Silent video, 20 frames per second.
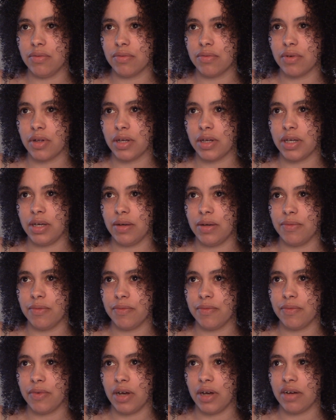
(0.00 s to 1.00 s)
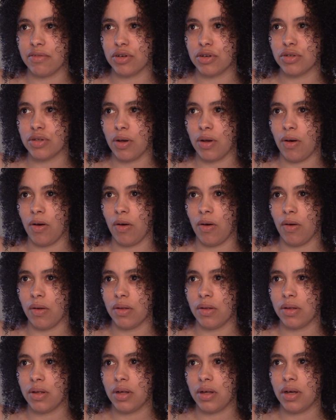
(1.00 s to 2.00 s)
really ever
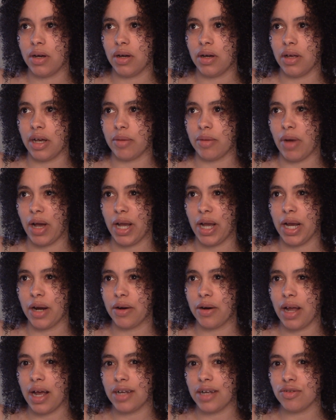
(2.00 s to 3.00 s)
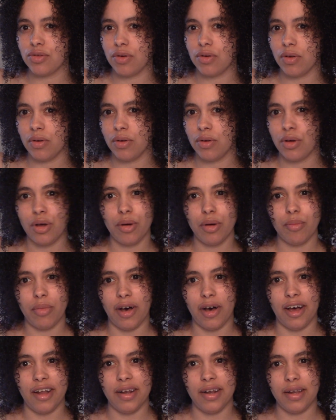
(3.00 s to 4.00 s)
saw, like, my hair natural,
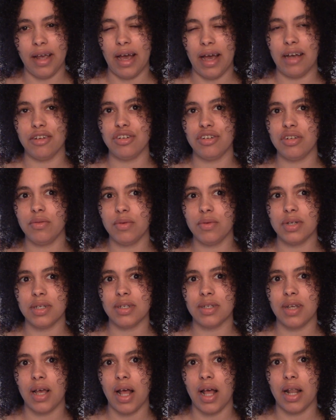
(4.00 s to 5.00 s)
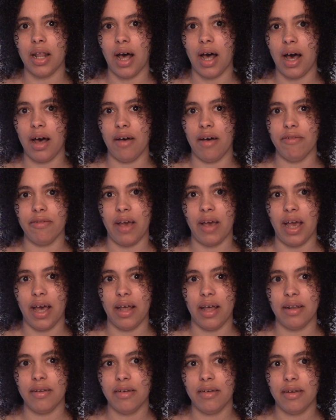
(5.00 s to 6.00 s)
but, yeah, she was not a
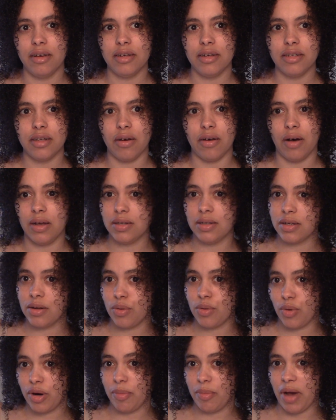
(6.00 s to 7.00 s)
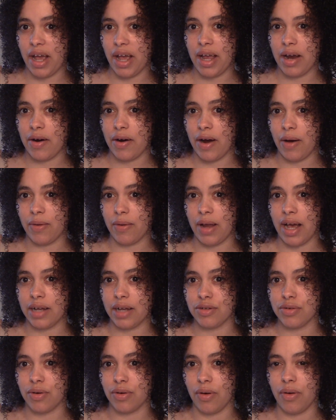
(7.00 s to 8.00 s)
fan. So I was going to wear my hair out
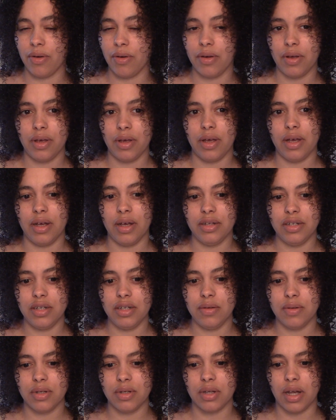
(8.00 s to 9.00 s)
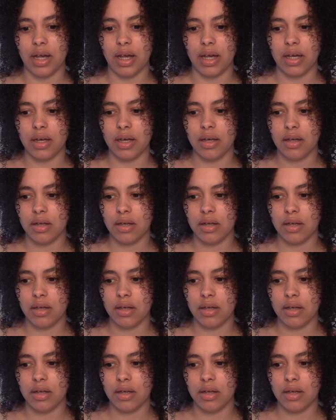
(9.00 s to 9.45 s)
natural, and she was like,